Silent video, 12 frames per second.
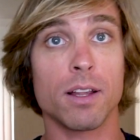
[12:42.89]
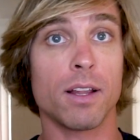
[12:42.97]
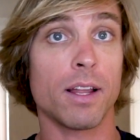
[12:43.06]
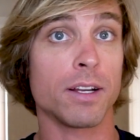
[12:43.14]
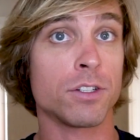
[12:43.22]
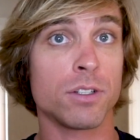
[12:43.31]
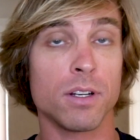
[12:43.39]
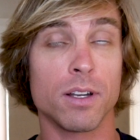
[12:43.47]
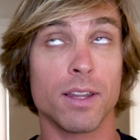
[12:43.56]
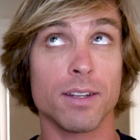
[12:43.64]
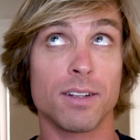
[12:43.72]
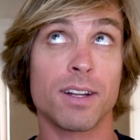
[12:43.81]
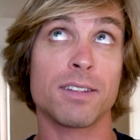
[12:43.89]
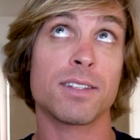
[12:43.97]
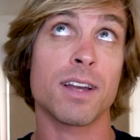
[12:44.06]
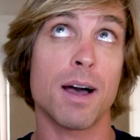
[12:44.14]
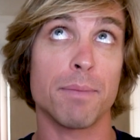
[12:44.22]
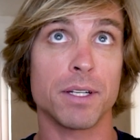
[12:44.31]
like it's
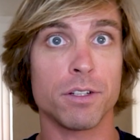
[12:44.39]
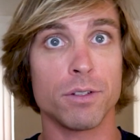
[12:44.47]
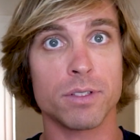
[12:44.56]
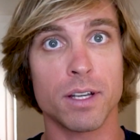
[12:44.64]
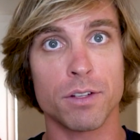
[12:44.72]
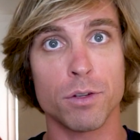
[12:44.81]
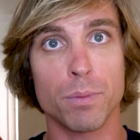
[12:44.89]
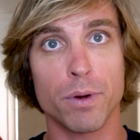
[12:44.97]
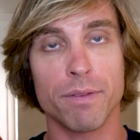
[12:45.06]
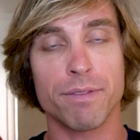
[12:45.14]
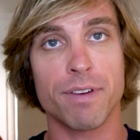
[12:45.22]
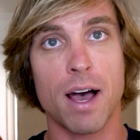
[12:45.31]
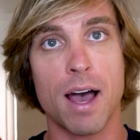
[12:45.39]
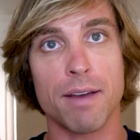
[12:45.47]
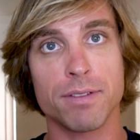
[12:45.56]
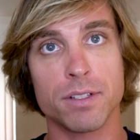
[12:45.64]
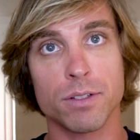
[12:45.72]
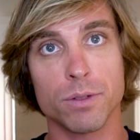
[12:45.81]
common to do, say
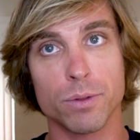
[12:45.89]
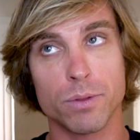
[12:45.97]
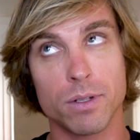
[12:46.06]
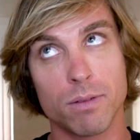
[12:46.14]
2.5 to